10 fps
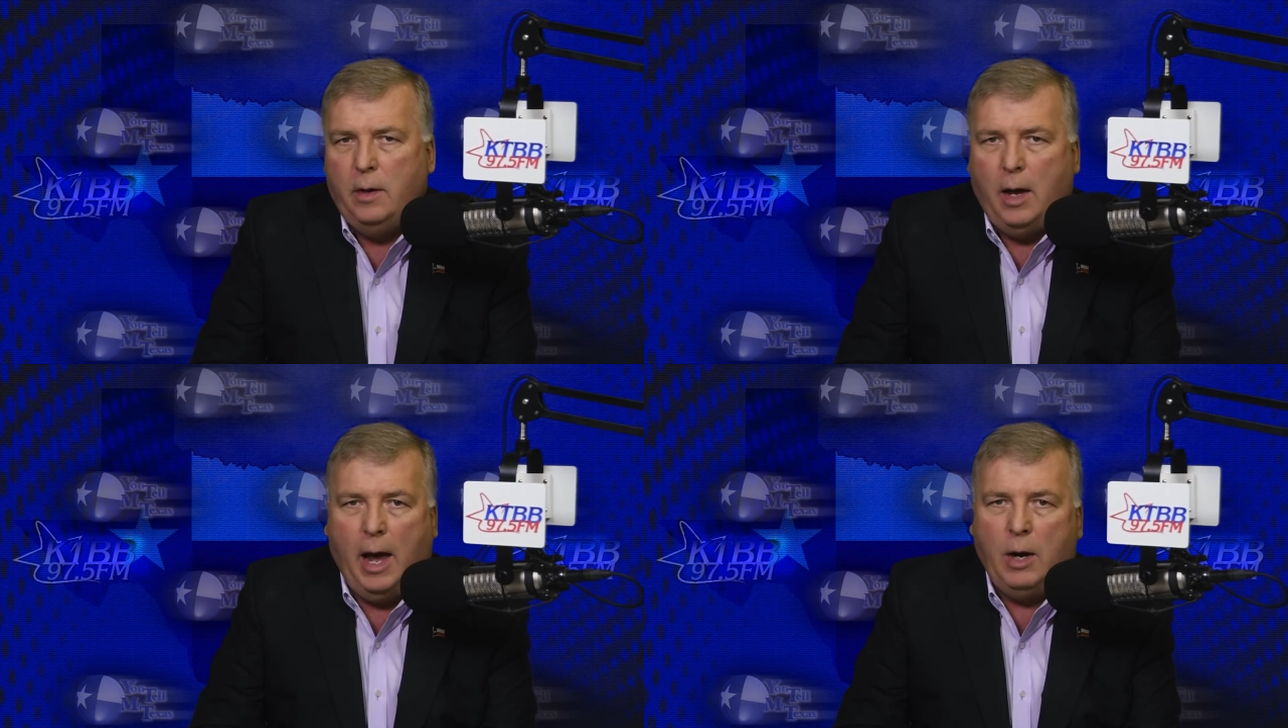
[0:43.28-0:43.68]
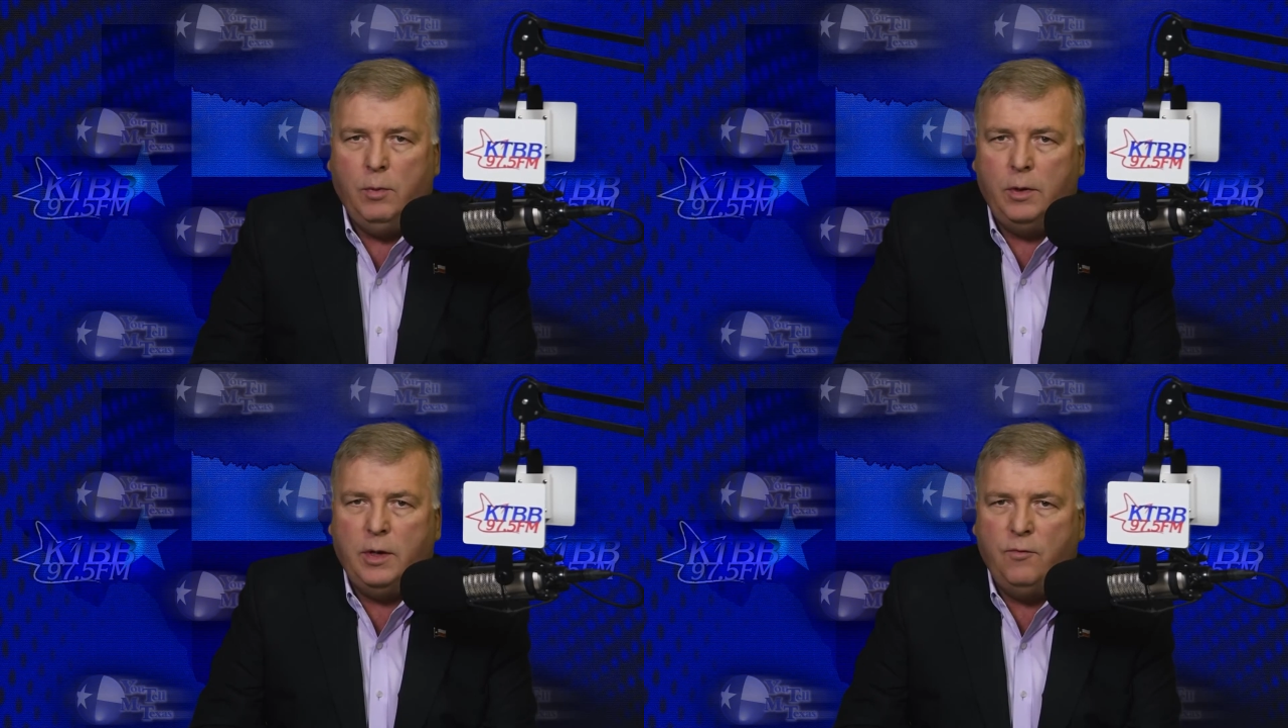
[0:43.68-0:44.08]
I
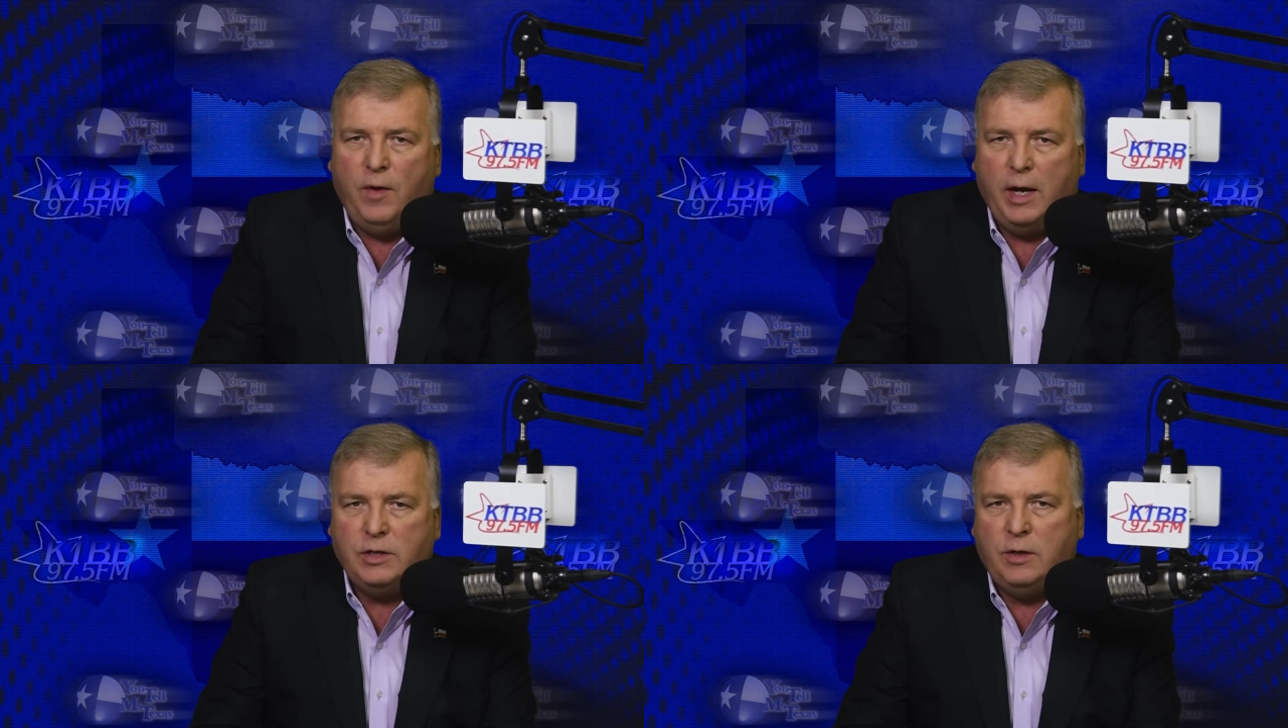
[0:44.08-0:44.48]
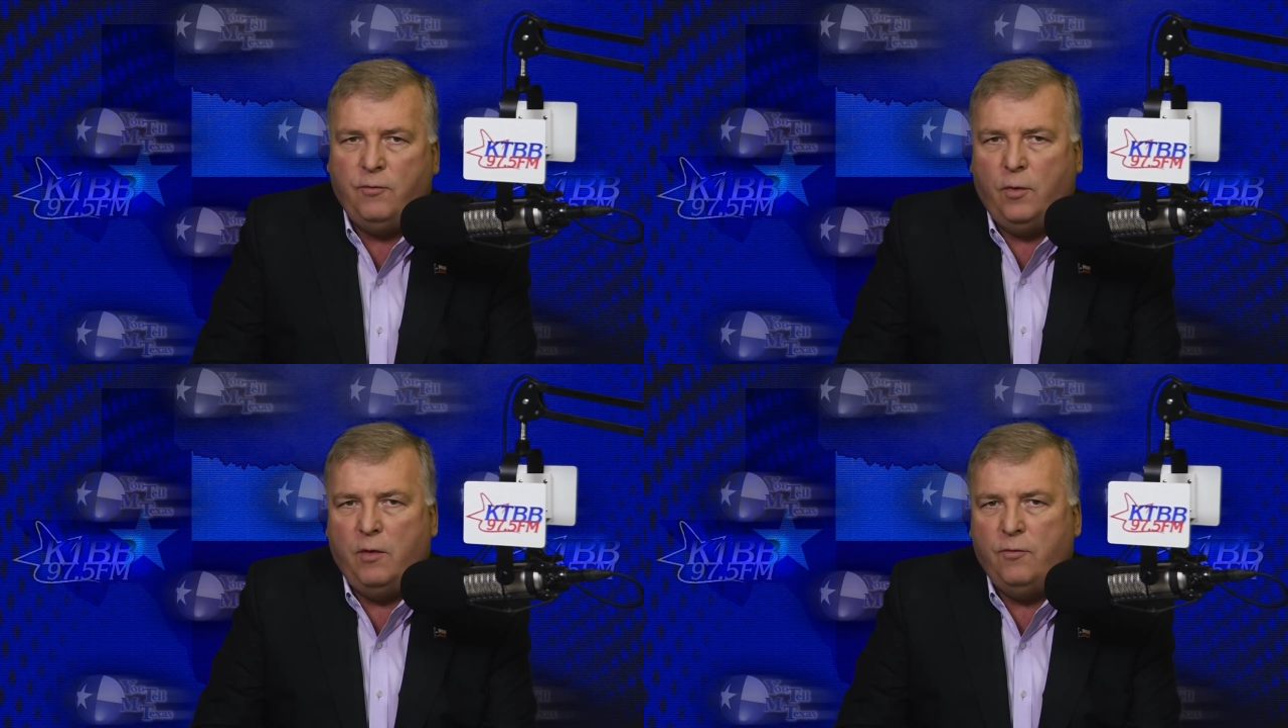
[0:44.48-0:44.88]
will confess that
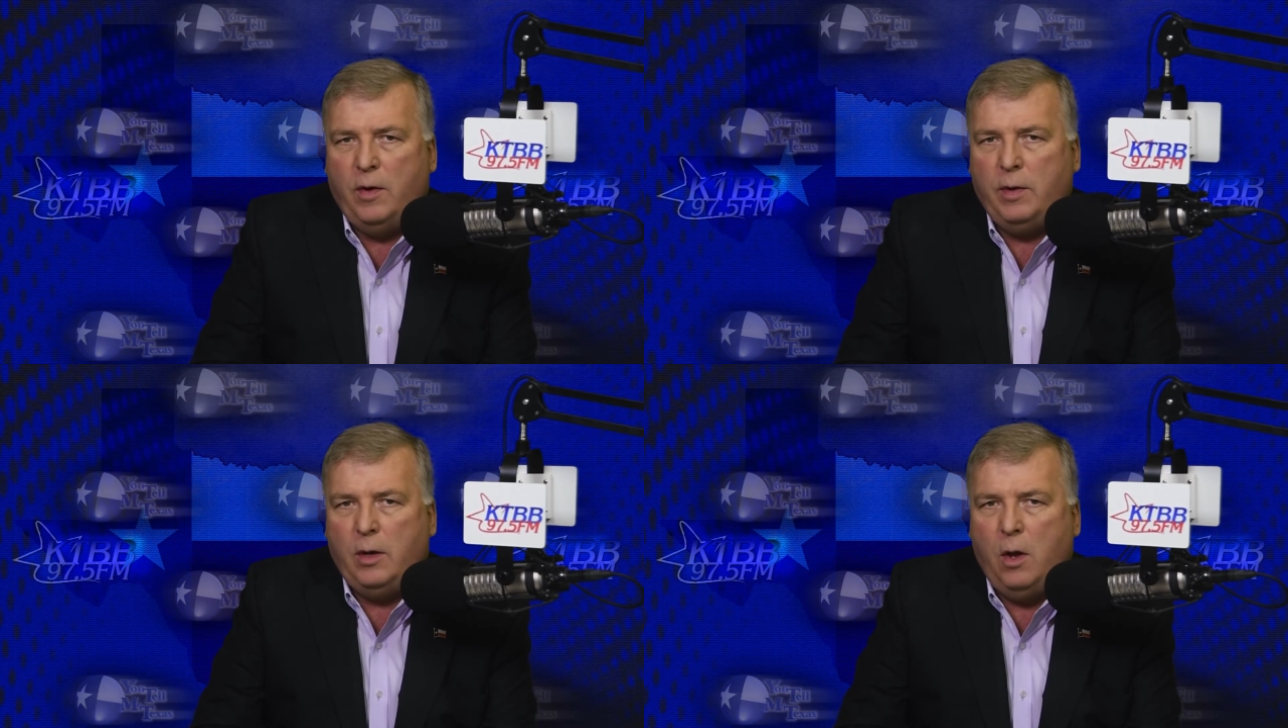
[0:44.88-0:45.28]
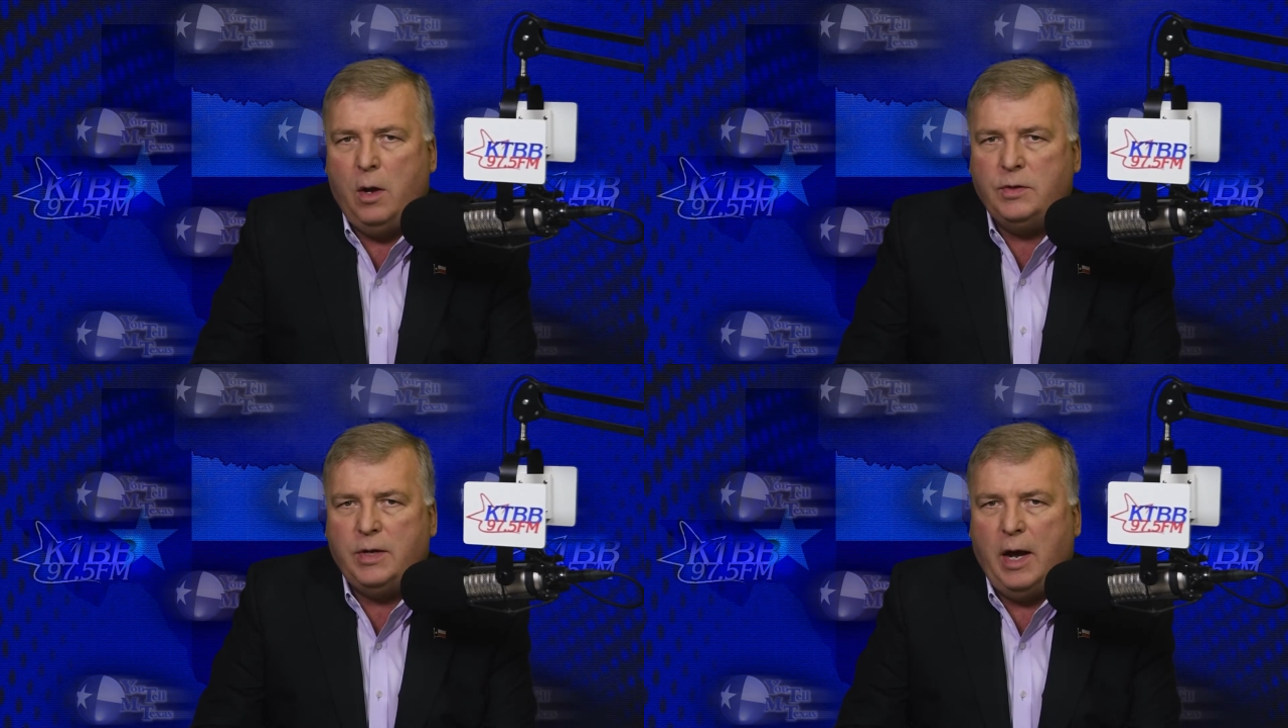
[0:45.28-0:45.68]
for a very
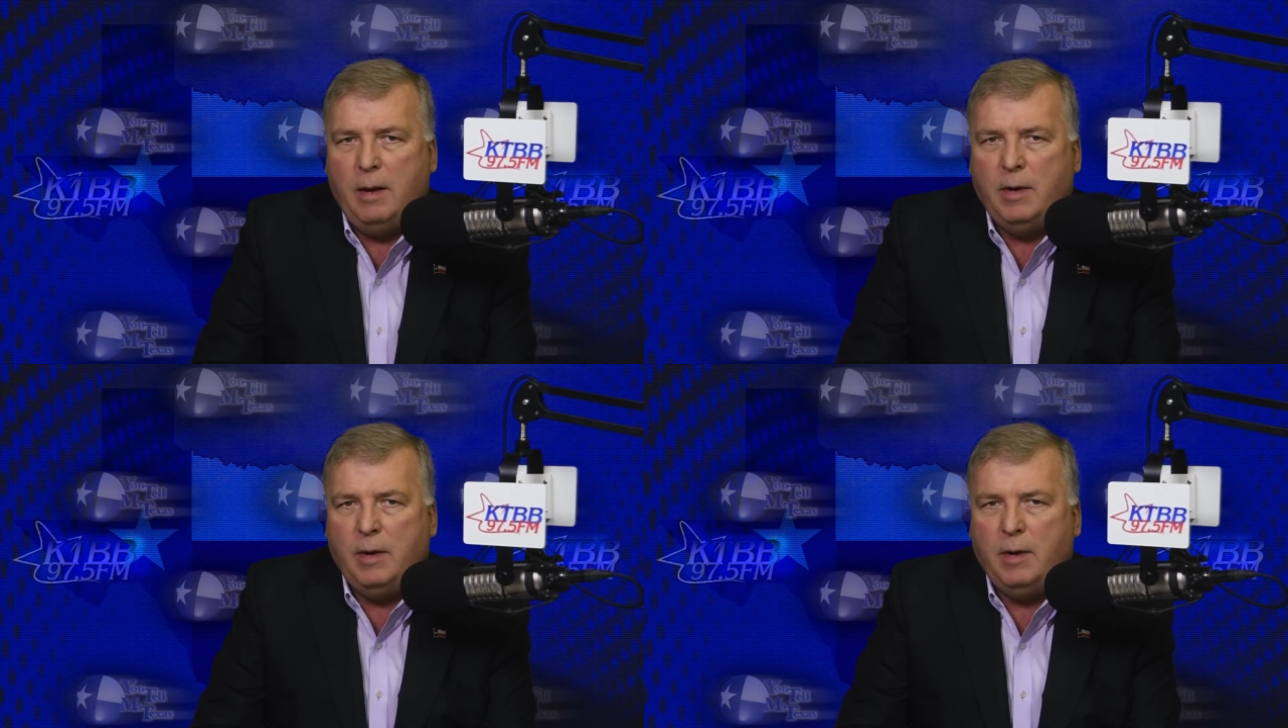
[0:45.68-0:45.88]
long time,